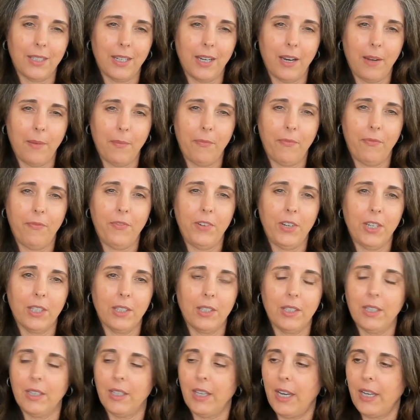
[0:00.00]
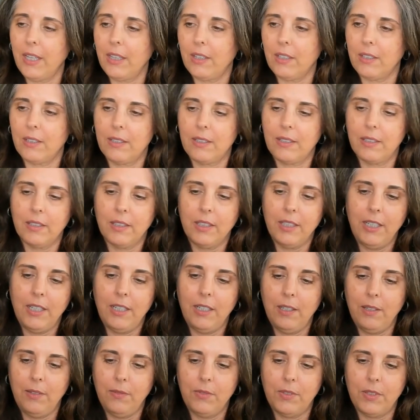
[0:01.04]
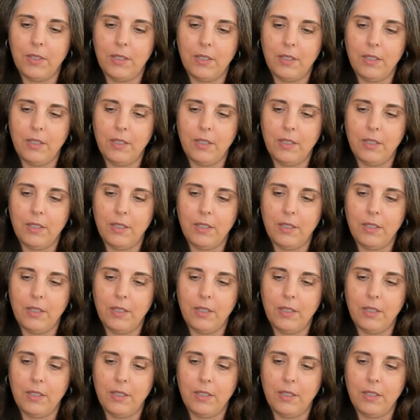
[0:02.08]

And I'm feeling like the sleeves,